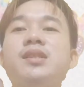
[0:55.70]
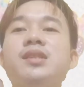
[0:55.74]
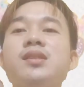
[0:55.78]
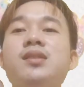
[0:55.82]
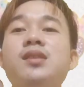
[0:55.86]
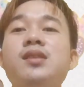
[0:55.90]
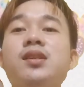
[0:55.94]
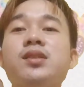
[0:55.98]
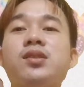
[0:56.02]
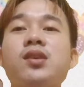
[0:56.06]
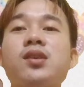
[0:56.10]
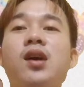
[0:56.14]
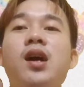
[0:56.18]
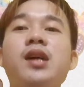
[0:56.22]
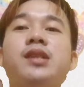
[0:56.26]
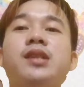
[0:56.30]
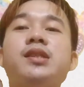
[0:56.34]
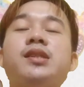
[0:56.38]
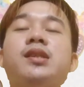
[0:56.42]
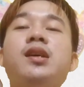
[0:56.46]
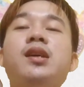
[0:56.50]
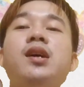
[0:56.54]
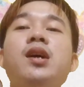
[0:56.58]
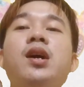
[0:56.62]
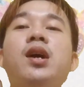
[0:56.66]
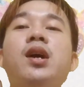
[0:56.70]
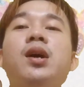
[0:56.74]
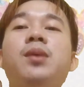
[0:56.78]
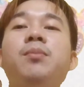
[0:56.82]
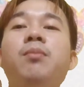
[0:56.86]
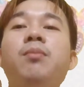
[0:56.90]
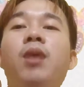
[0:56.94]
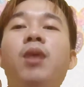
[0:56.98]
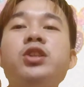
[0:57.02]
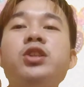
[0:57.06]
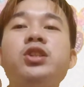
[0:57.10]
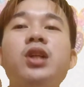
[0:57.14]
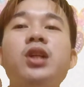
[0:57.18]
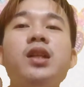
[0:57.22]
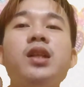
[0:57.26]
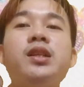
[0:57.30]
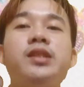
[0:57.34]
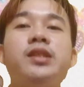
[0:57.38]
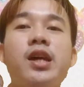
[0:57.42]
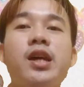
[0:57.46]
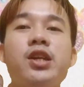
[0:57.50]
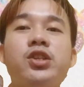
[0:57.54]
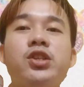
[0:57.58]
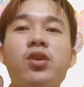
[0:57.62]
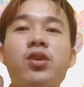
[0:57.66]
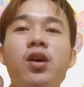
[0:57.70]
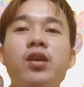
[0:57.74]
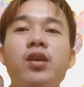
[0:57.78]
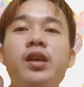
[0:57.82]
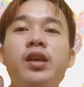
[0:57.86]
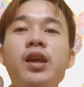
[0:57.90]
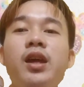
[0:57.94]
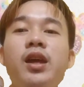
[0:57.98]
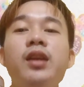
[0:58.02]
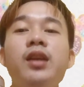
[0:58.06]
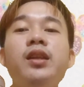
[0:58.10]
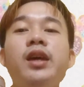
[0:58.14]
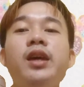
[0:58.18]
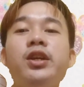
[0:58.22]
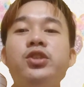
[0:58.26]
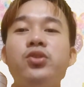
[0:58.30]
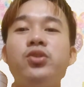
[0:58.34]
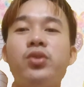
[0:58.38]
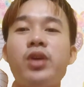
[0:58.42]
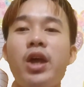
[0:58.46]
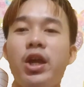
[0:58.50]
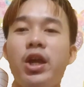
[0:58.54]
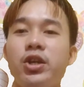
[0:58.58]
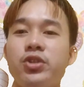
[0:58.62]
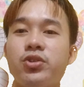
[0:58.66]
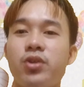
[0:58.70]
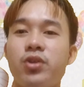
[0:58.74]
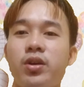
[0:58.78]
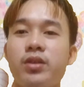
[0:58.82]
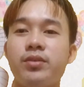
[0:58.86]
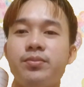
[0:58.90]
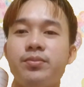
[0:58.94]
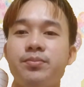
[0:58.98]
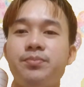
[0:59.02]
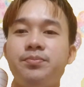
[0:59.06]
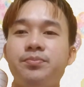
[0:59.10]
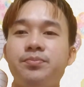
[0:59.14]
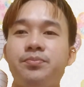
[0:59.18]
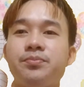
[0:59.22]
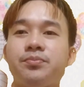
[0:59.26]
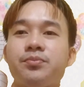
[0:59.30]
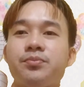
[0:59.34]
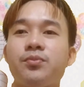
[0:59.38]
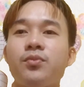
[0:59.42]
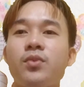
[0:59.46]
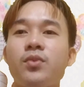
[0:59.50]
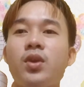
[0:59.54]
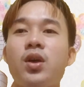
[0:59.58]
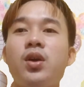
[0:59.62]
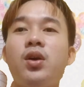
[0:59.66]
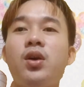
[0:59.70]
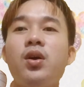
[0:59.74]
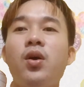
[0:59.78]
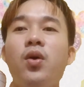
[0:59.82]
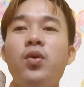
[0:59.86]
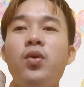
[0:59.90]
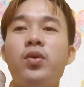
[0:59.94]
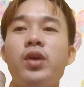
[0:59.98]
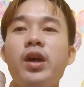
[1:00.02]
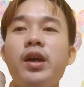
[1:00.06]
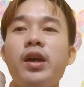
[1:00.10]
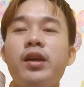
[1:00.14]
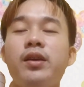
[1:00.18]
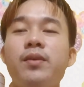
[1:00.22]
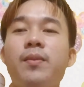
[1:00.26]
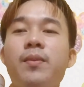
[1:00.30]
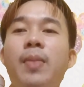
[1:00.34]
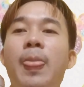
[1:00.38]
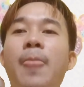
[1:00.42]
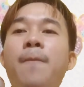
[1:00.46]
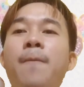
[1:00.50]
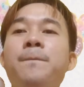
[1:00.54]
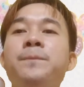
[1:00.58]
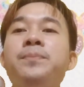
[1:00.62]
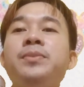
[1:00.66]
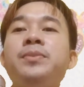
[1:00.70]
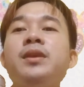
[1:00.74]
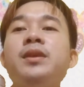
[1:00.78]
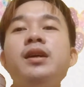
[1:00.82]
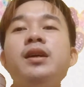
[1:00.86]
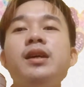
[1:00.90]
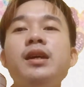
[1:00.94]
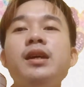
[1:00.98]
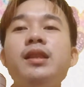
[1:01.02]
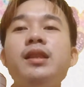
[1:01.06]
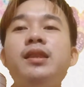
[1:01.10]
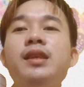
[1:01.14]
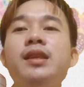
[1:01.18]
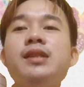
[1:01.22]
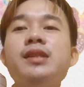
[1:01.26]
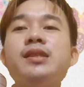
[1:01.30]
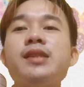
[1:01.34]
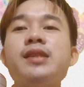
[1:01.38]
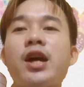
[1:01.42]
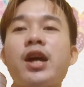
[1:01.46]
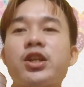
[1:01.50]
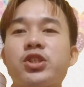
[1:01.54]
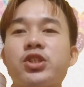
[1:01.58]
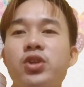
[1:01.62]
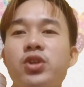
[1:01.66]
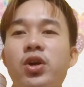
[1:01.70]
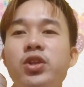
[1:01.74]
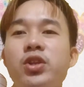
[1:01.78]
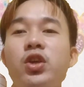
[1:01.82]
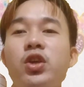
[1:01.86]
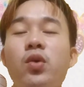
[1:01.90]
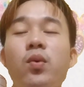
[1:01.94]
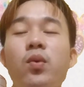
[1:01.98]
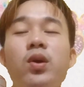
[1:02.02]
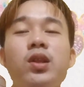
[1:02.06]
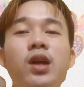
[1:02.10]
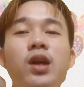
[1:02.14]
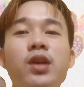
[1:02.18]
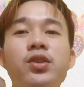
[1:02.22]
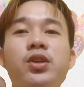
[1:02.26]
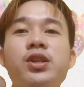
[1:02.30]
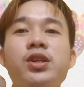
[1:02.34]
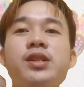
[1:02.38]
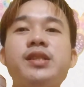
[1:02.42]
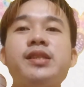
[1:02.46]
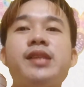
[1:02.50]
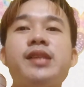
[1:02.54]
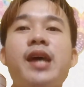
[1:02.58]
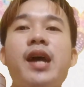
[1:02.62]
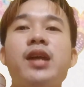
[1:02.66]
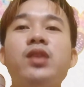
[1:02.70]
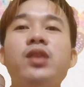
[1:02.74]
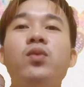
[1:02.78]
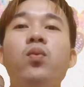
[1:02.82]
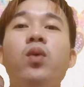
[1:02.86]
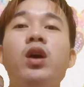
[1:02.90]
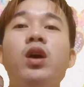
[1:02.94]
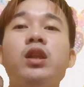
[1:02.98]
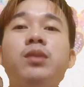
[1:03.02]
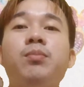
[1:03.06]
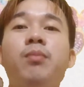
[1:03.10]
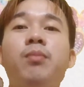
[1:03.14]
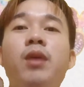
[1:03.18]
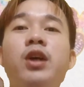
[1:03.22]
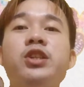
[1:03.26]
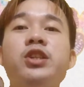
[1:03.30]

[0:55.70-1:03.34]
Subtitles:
let's discuss marginalization in education. Okay. In this section, you will understand what